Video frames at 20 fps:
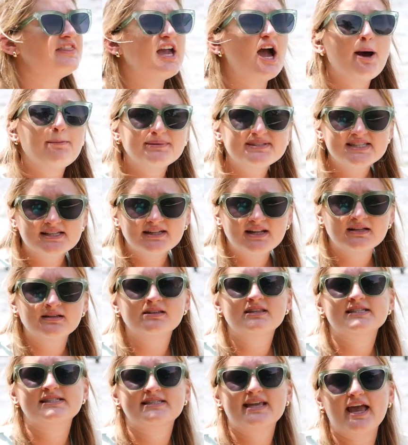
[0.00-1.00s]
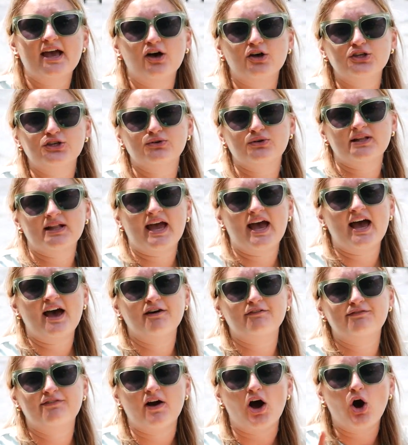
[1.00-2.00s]
On the opposite end of the scale, you could
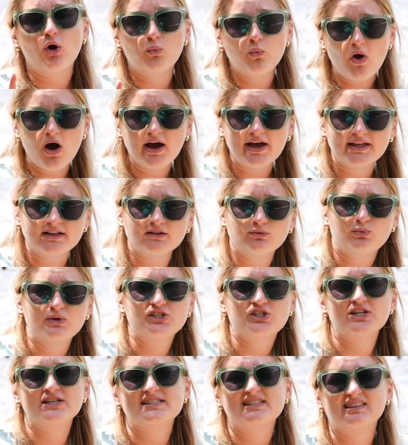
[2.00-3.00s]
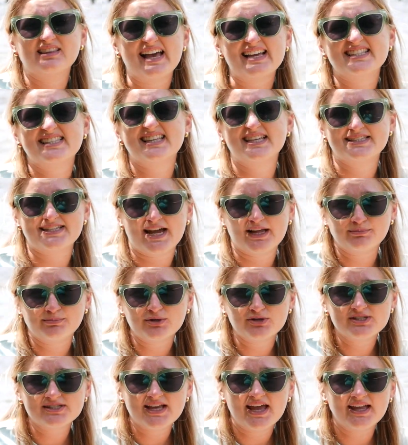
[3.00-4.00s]
have a 1, which is less than
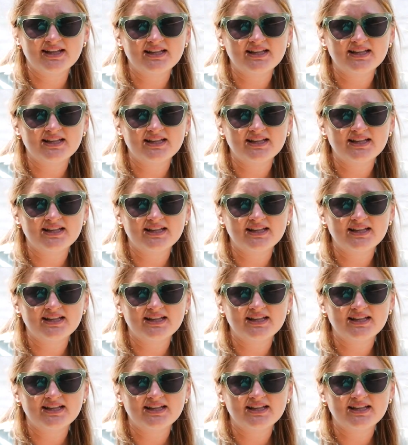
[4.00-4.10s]
10%,